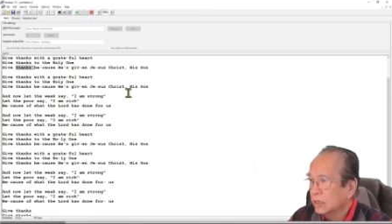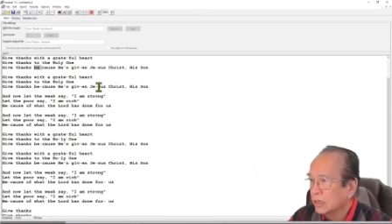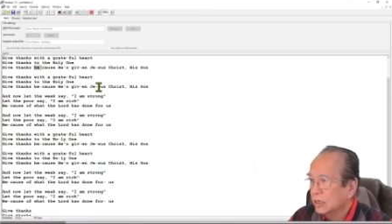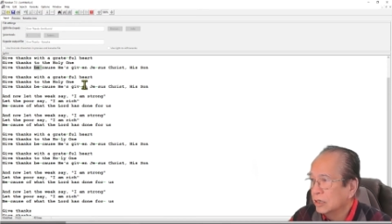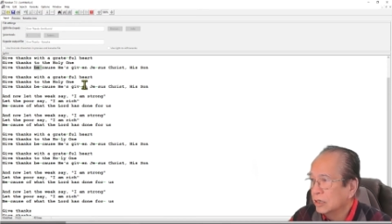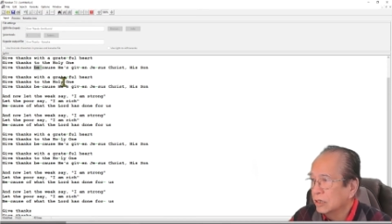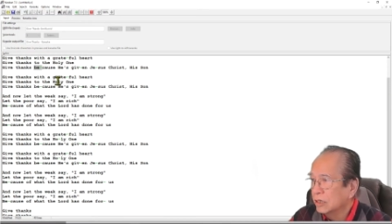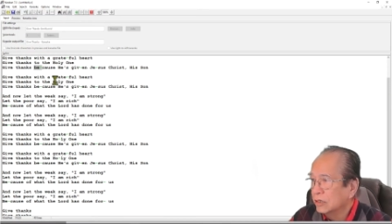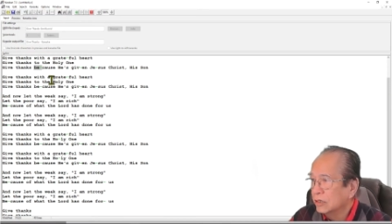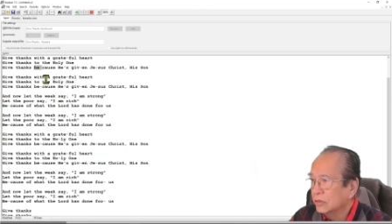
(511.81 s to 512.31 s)

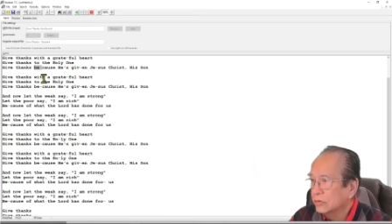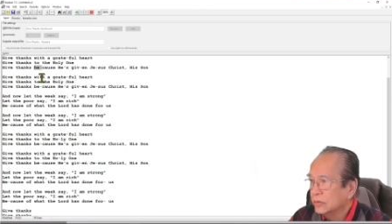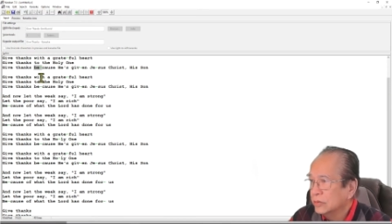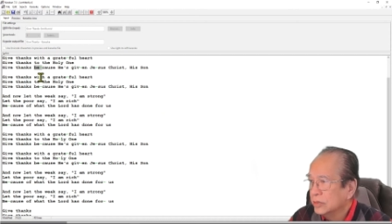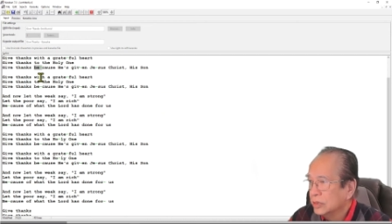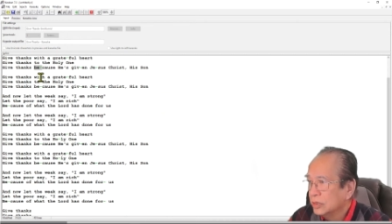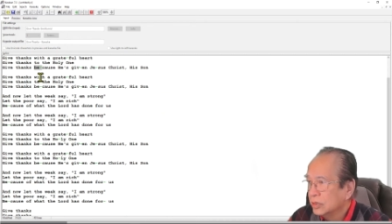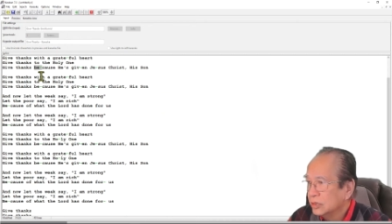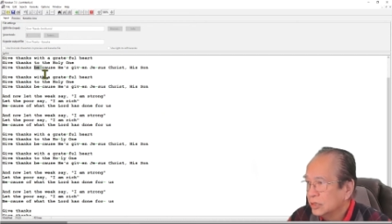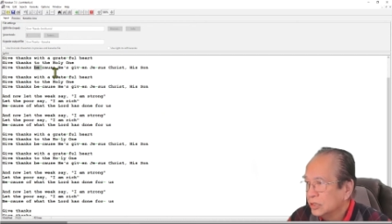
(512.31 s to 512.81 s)
Uh-oh.
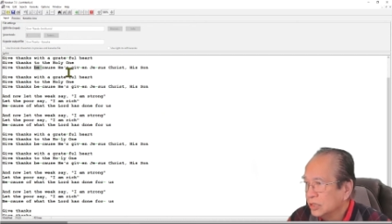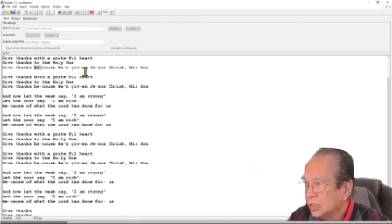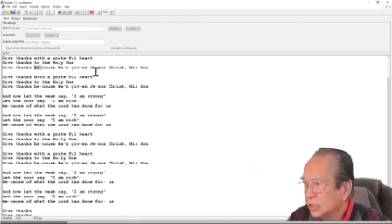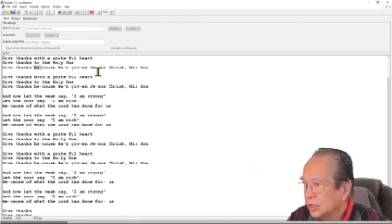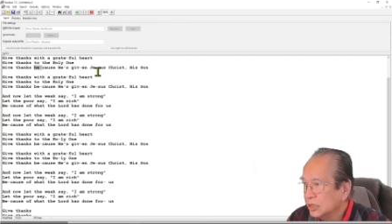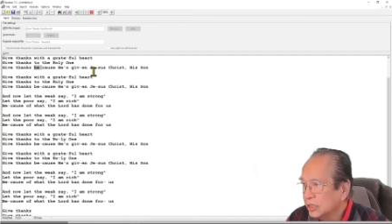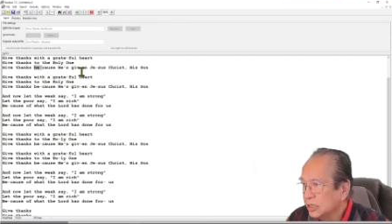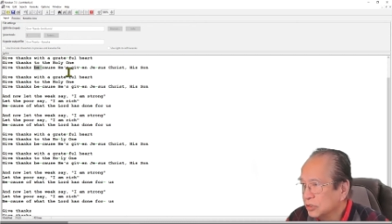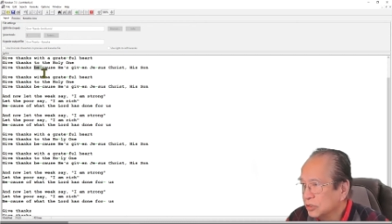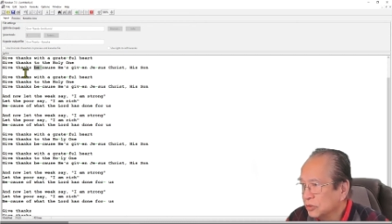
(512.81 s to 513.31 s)
See,
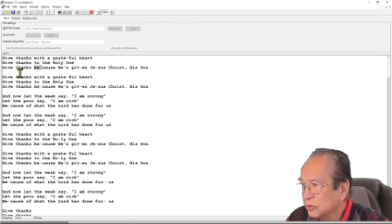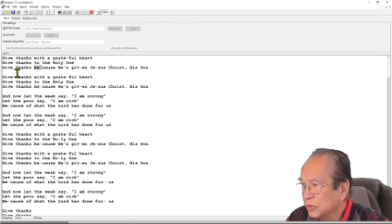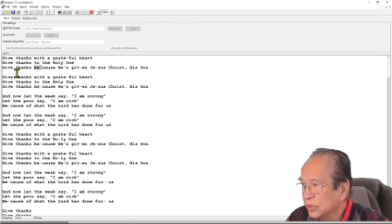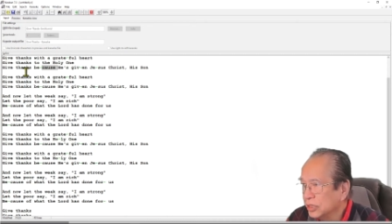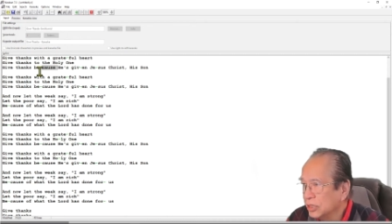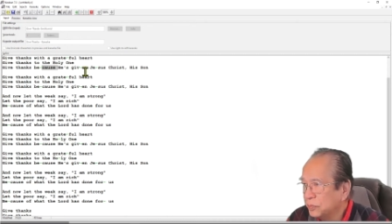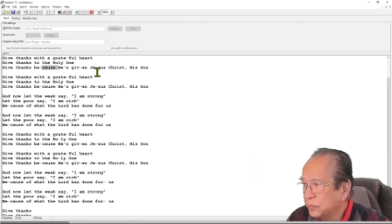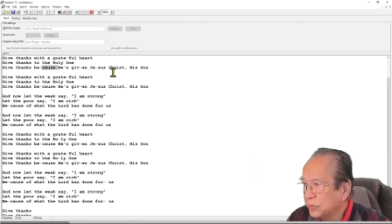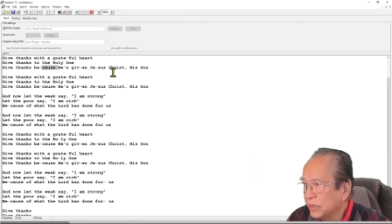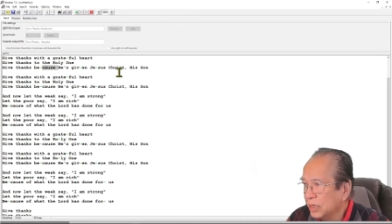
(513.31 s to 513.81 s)
there's already a
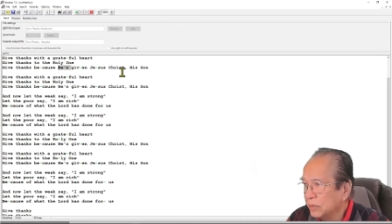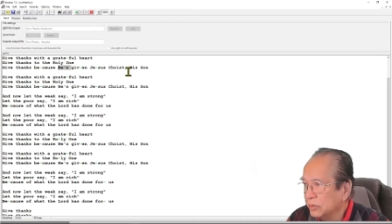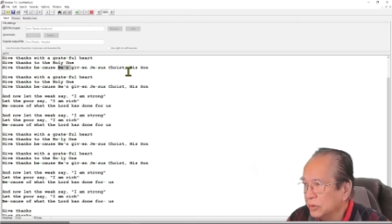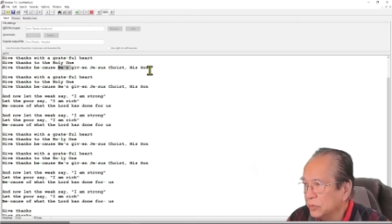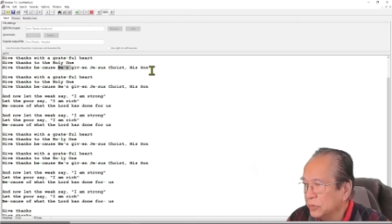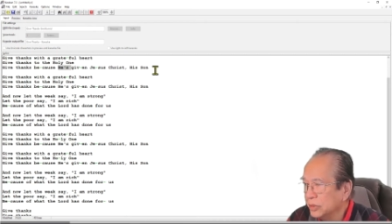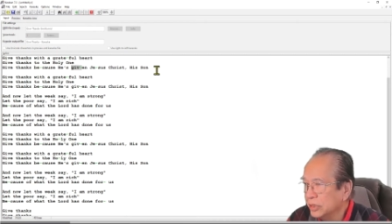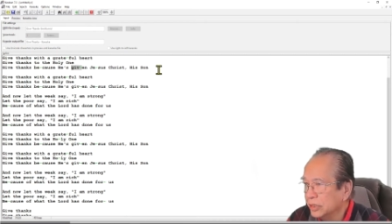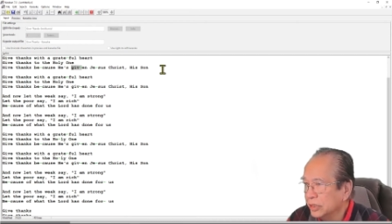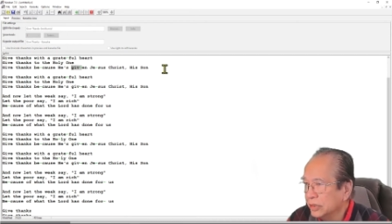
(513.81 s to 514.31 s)
problem
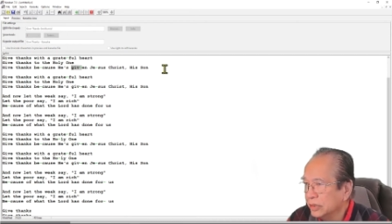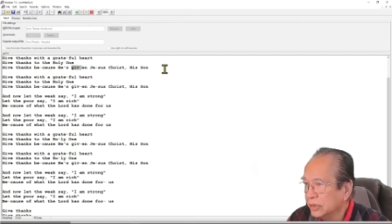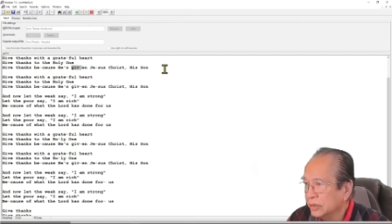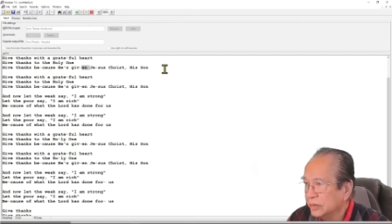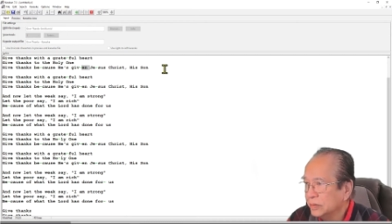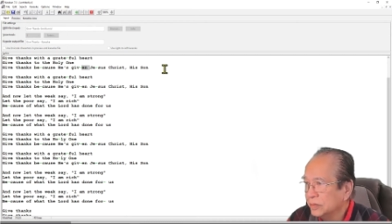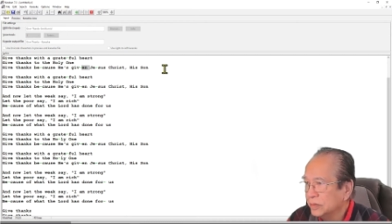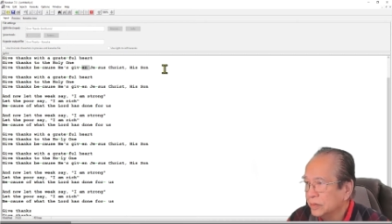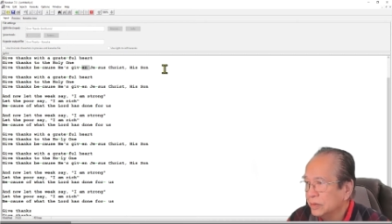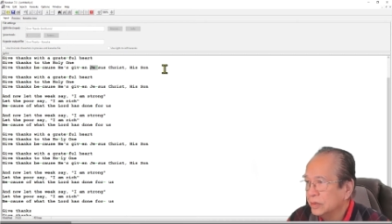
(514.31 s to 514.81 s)
here.
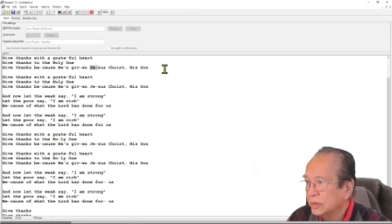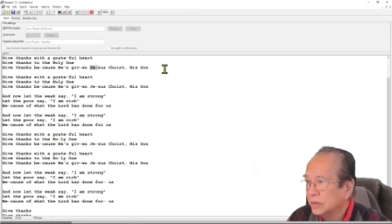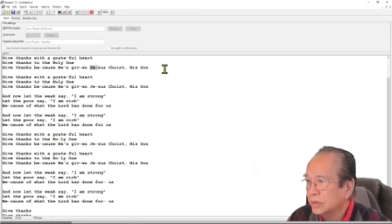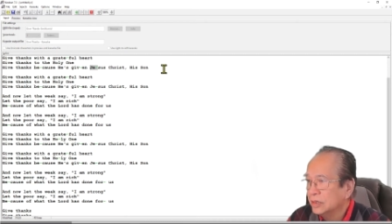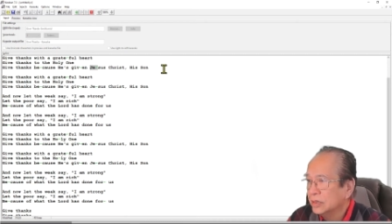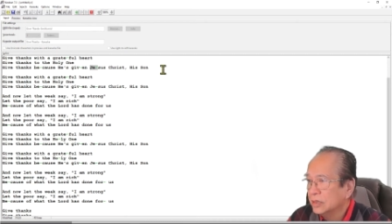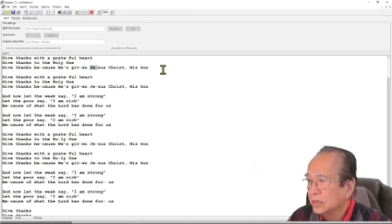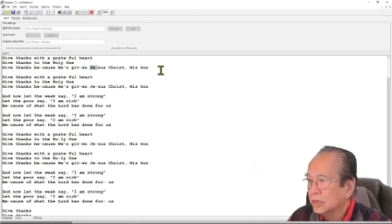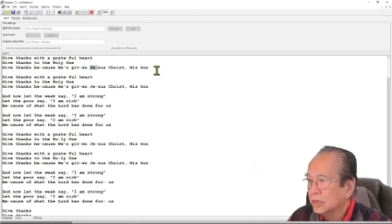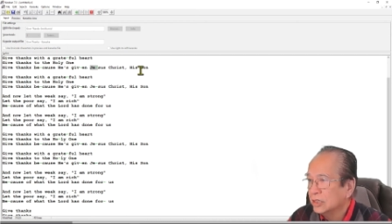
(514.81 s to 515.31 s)

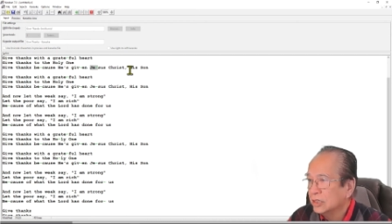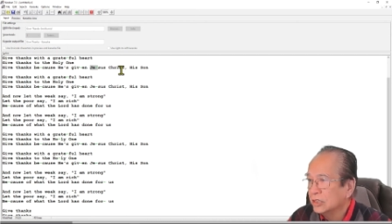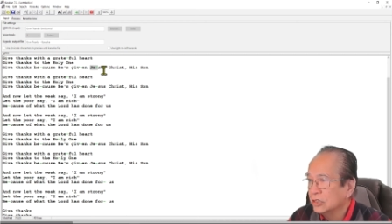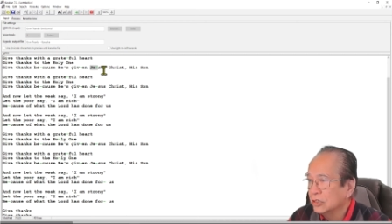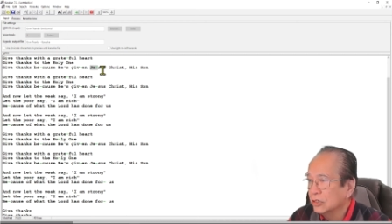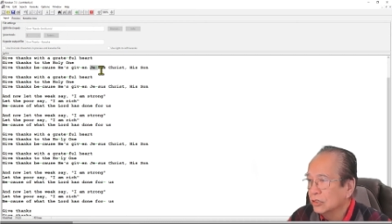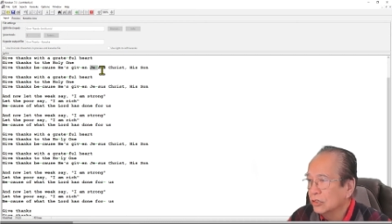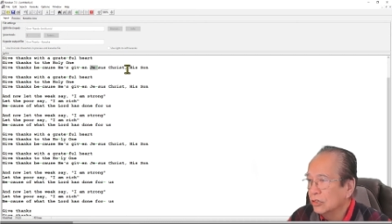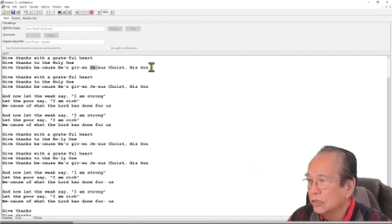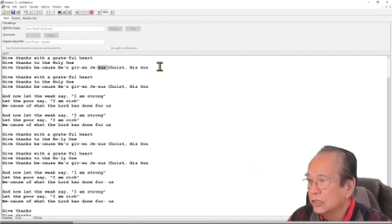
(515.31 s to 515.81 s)
It's no
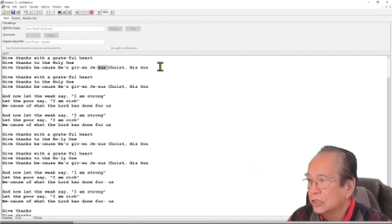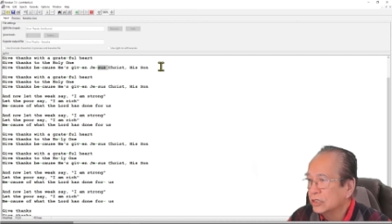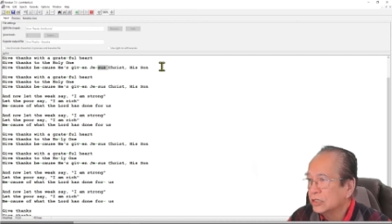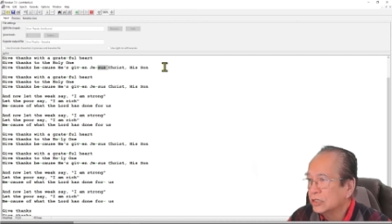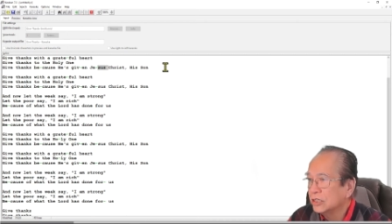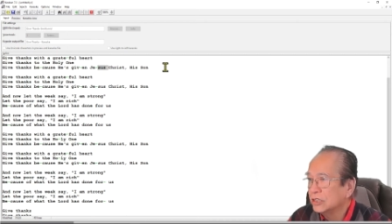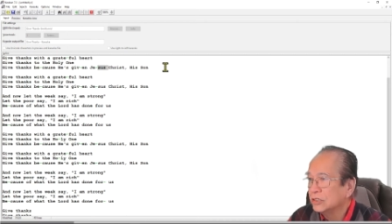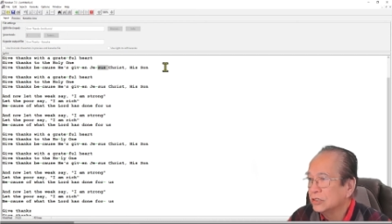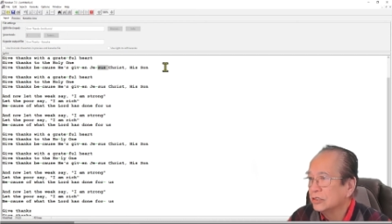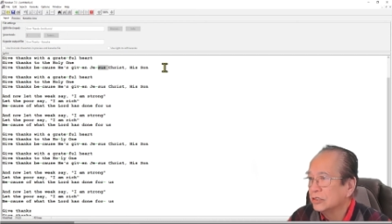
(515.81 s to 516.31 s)
longer
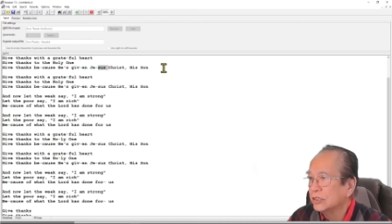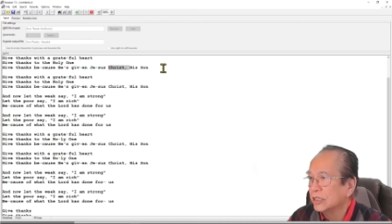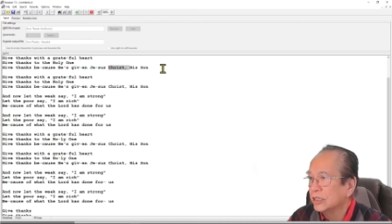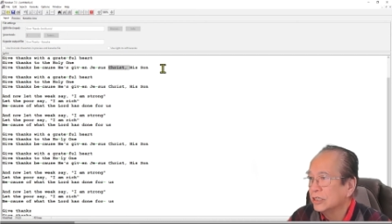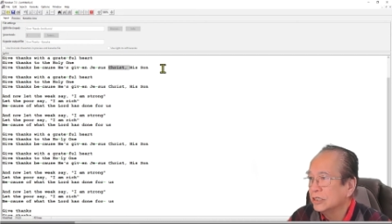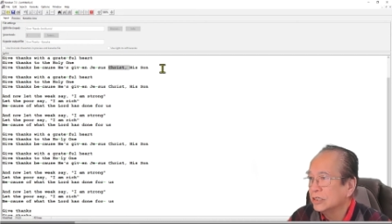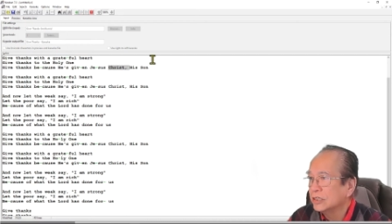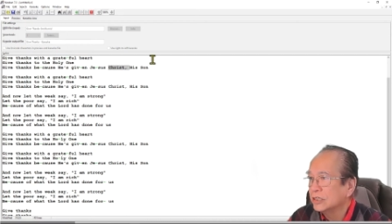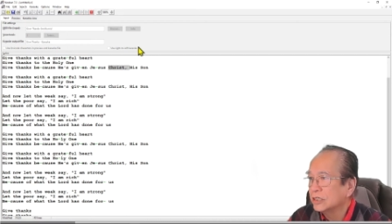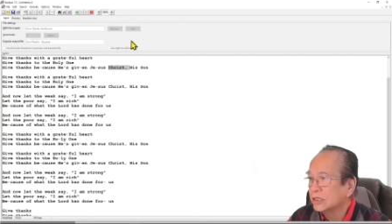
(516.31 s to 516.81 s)
synchronized.